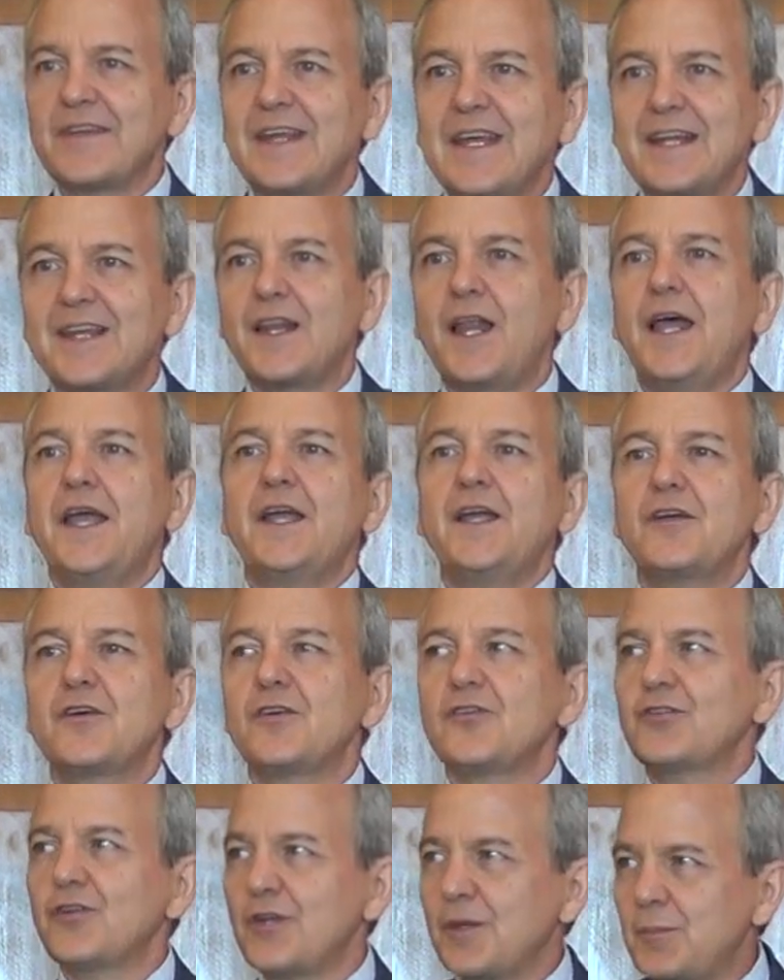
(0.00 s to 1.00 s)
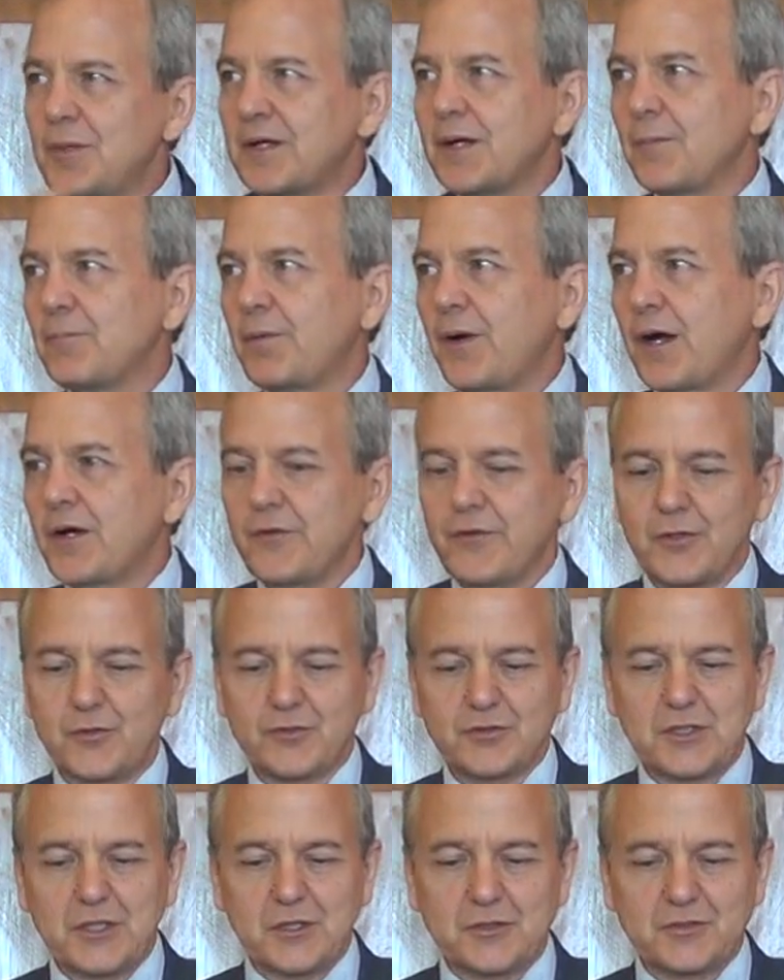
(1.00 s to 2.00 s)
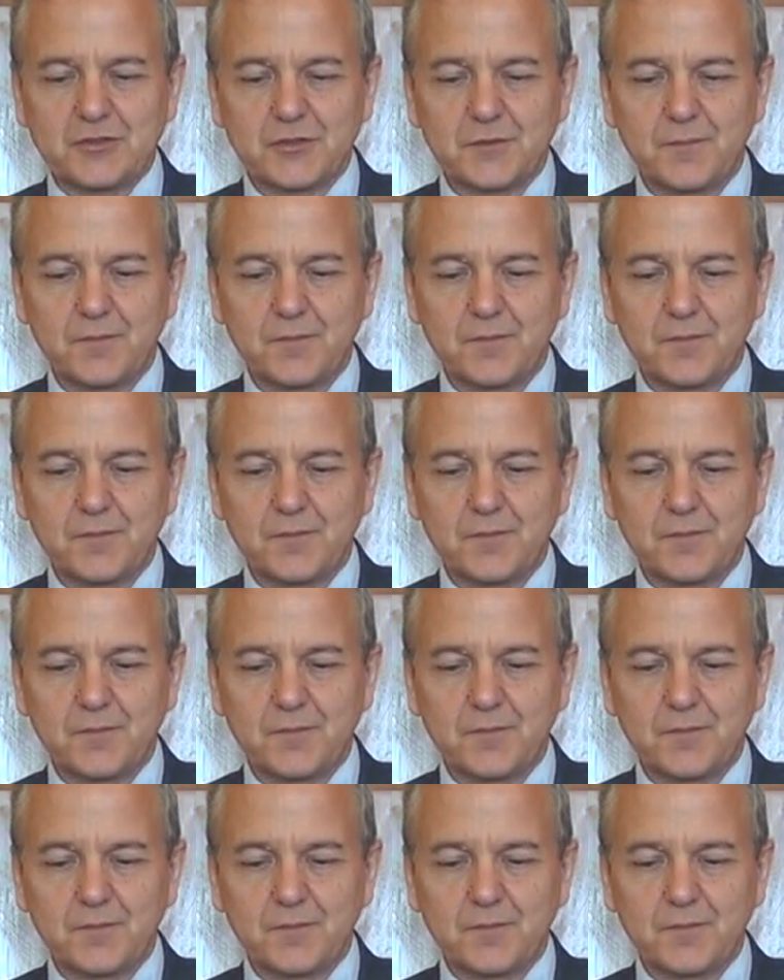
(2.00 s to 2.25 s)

they'd like so they become part of their church.